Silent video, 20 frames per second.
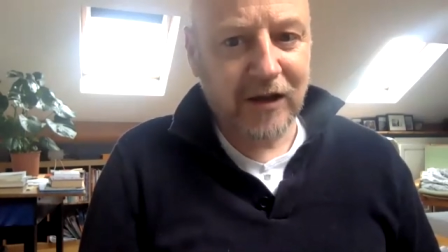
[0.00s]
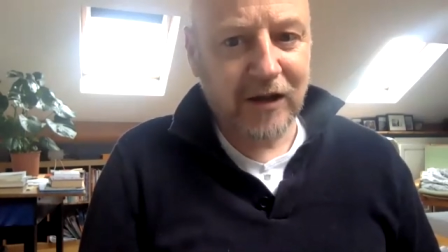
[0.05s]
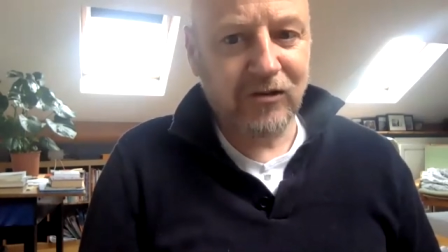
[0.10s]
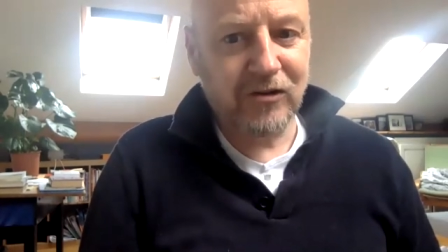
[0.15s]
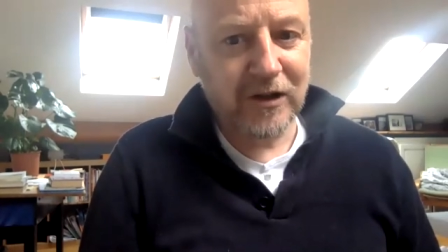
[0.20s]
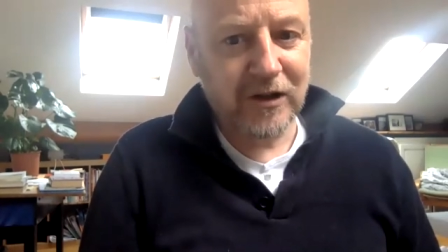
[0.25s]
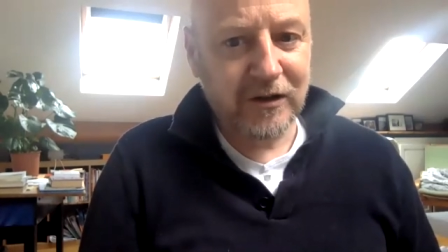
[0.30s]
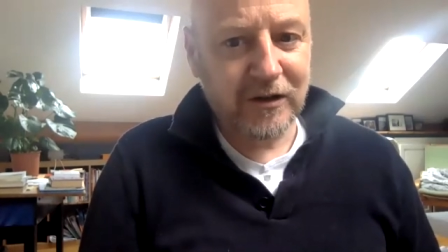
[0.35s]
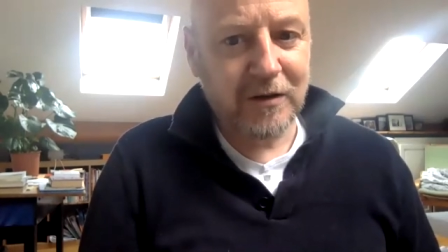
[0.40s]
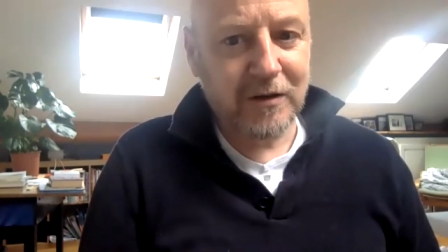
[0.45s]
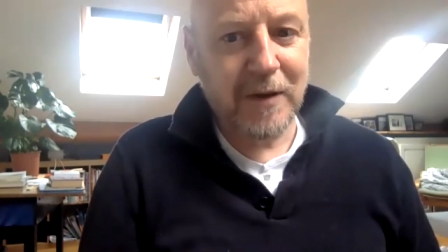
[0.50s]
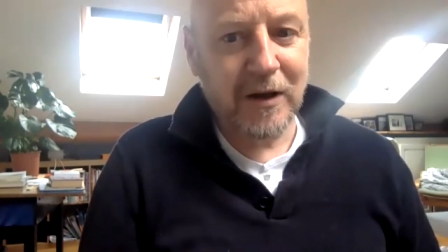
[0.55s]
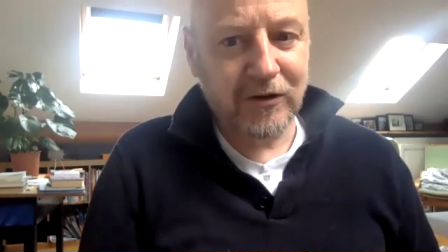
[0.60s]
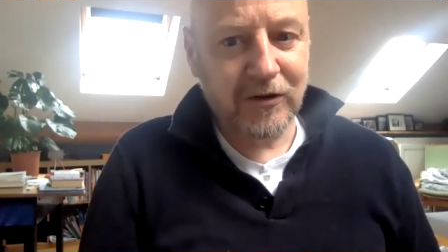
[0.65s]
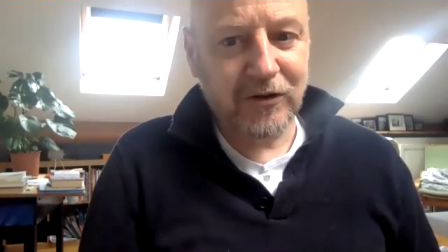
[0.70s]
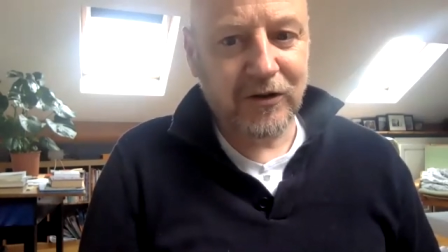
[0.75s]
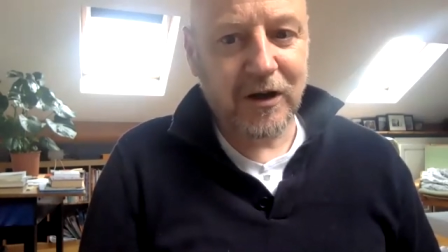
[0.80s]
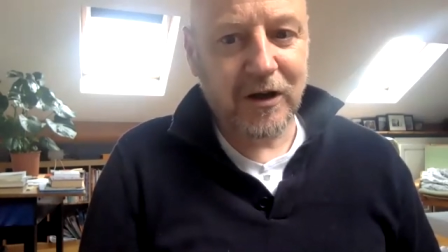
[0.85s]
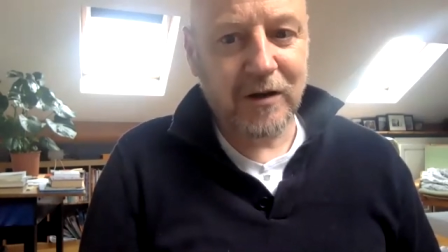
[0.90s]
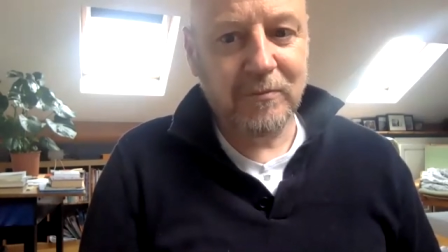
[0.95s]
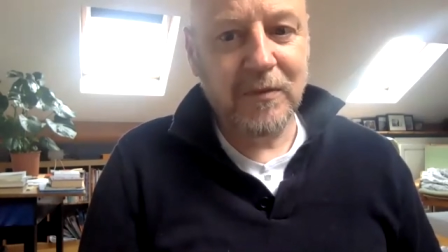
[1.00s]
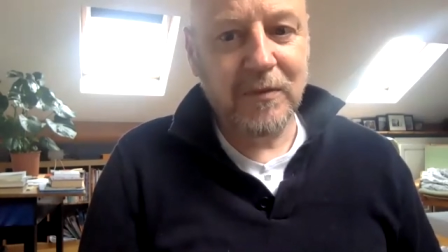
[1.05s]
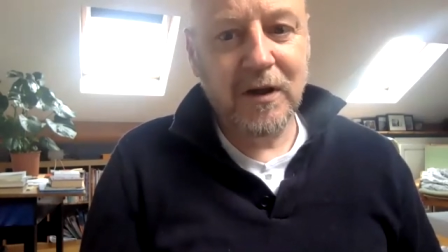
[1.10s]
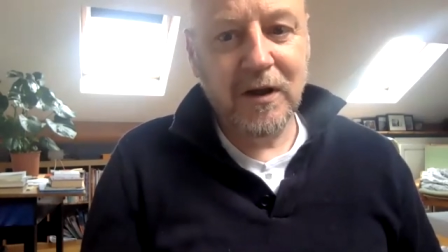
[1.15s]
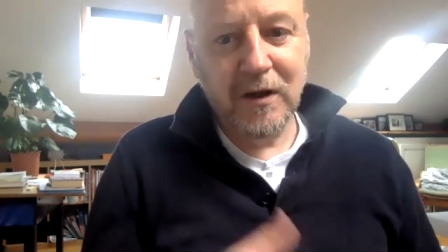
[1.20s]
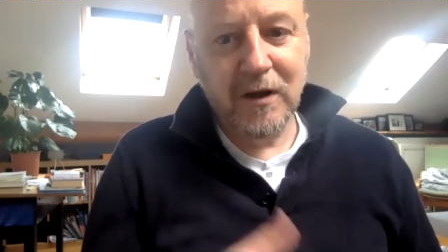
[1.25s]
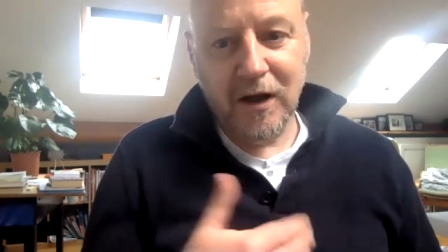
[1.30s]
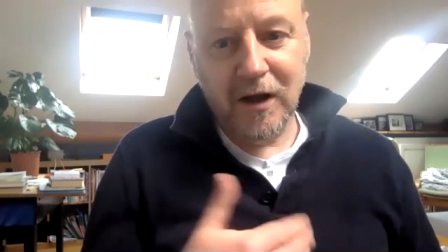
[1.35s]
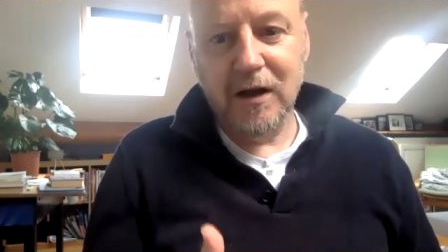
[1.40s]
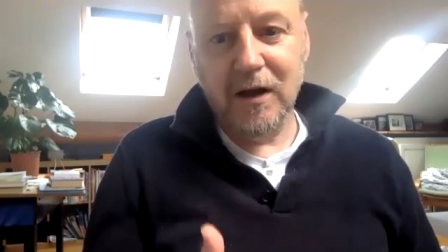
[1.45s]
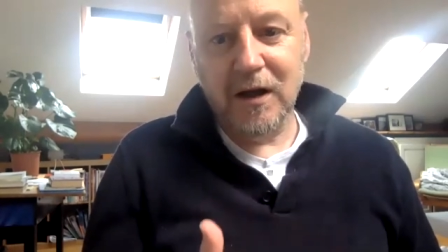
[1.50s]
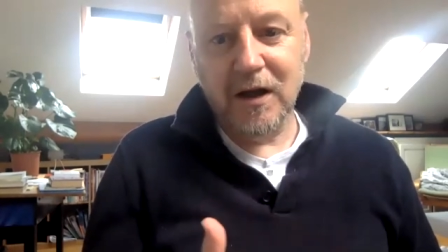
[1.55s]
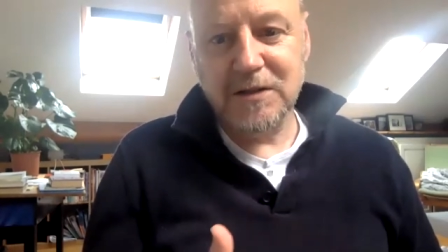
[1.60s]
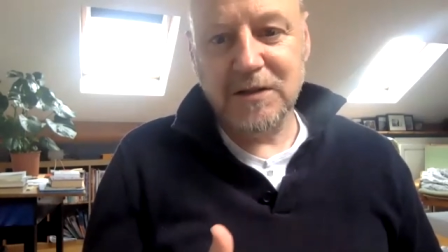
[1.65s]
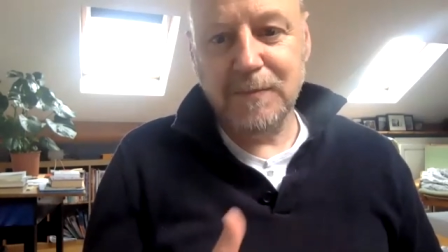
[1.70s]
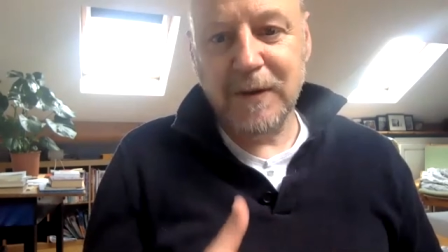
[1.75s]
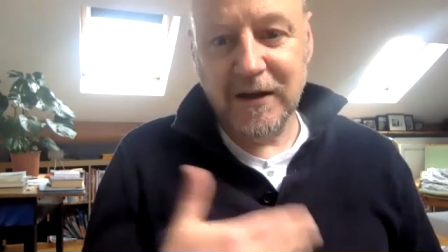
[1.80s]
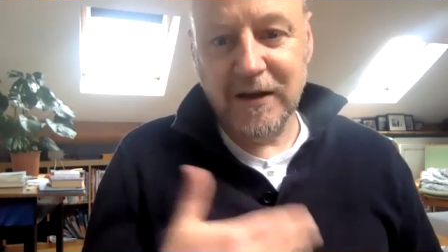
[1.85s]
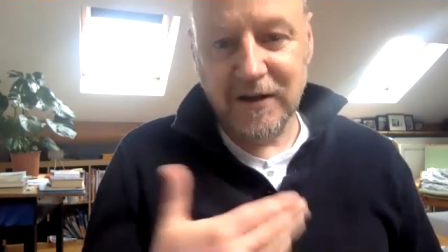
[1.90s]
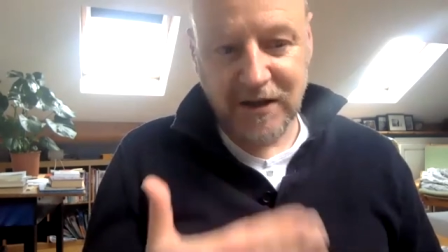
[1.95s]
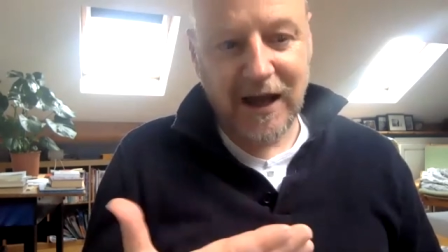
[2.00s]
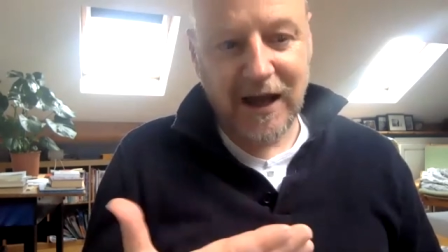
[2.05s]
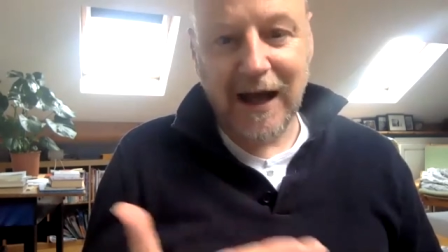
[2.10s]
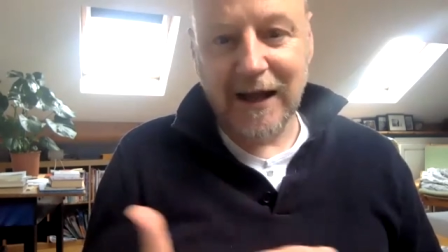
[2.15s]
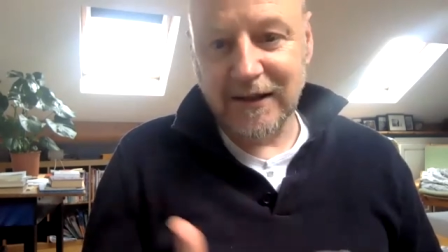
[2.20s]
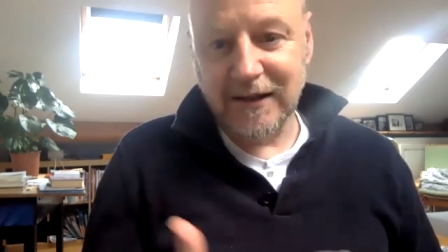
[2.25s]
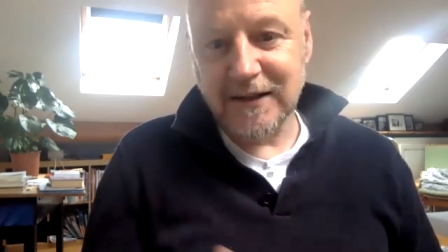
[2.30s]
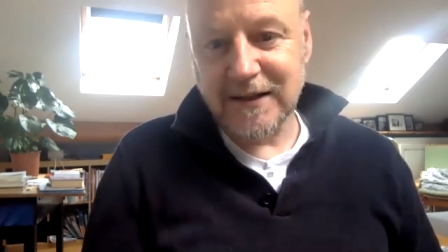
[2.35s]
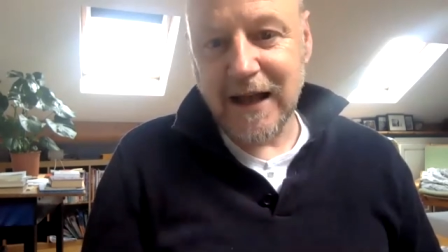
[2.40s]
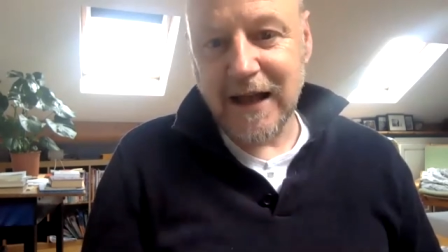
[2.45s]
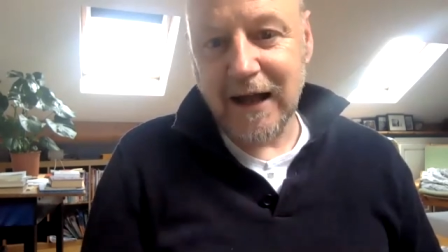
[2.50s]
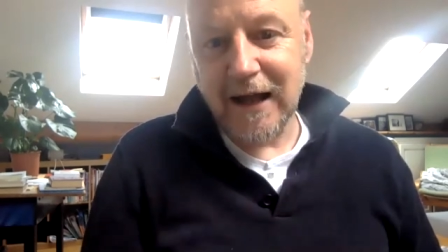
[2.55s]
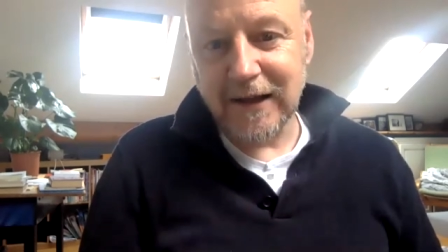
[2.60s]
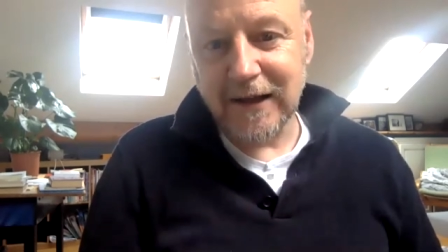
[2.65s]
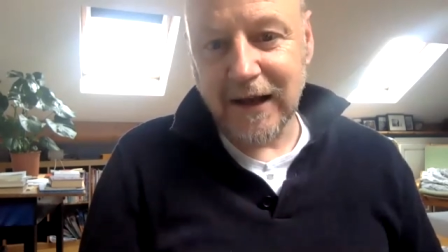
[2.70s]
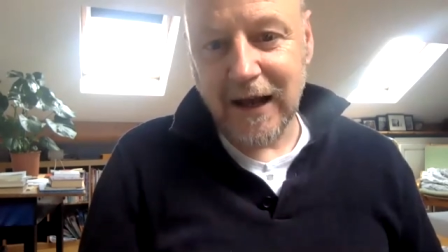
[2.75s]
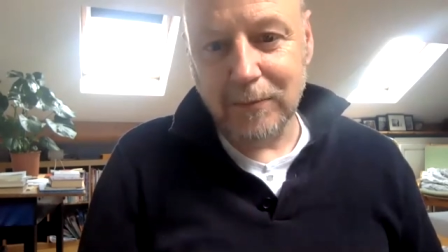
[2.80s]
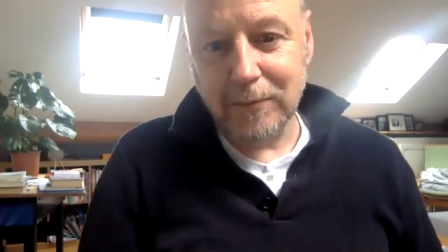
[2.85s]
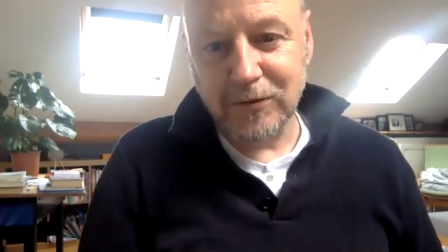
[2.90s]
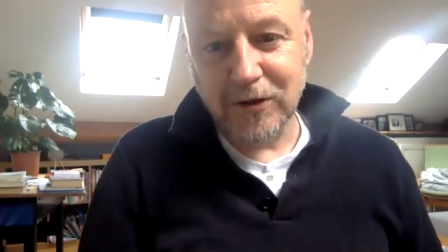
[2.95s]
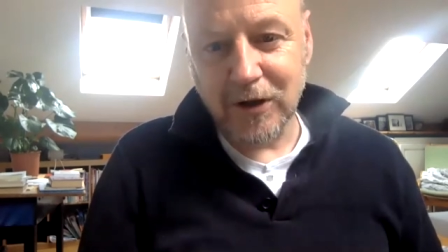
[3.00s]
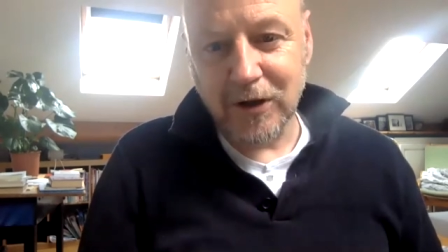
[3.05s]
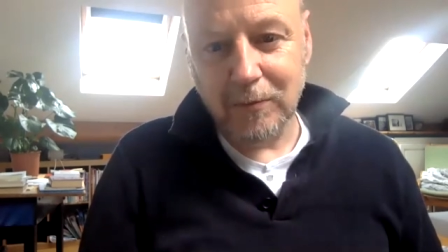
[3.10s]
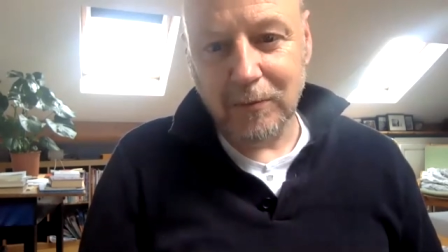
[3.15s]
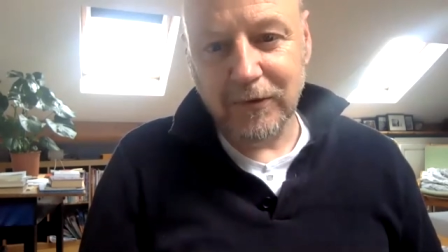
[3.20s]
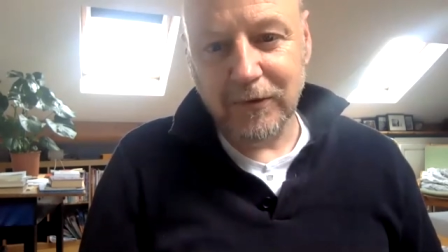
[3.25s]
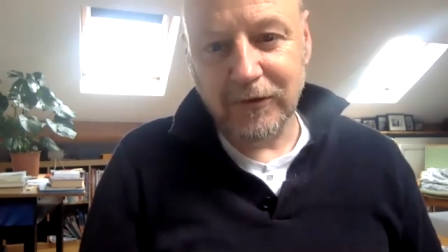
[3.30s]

actually, the amount of time I, I spent at this at the laptop.